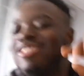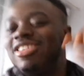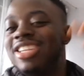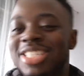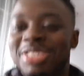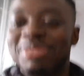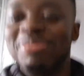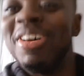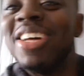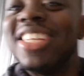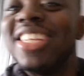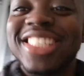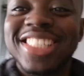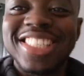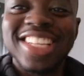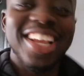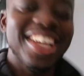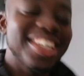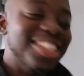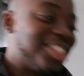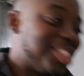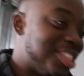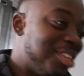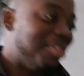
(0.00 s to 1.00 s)
Christmas.
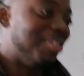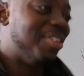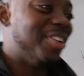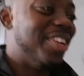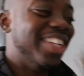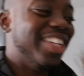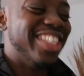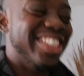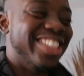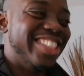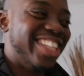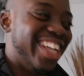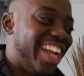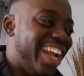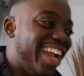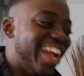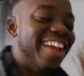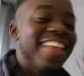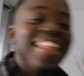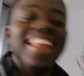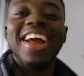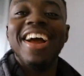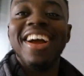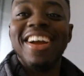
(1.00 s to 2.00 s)
Sorry,
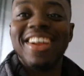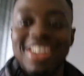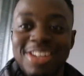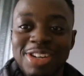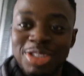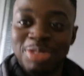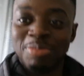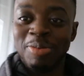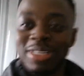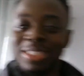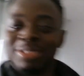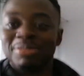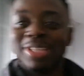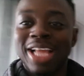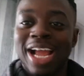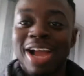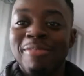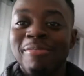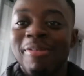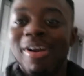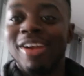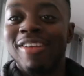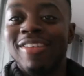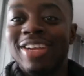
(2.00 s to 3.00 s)
shit. I'm going to go spend some time
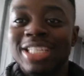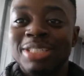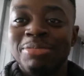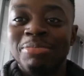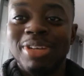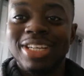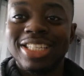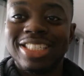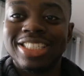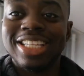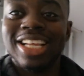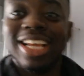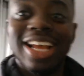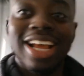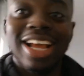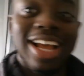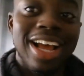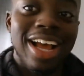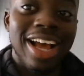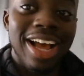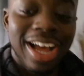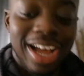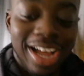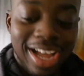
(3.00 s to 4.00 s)
with my Christmas.
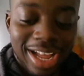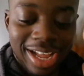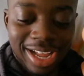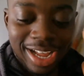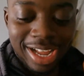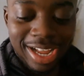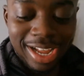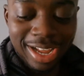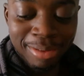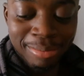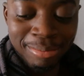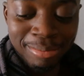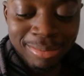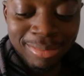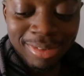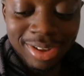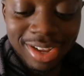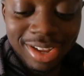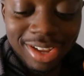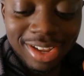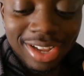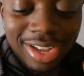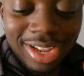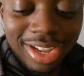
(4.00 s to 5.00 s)
I've
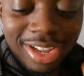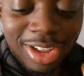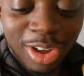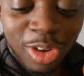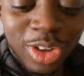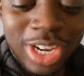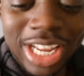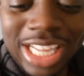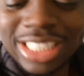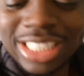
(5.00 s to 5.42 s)
got the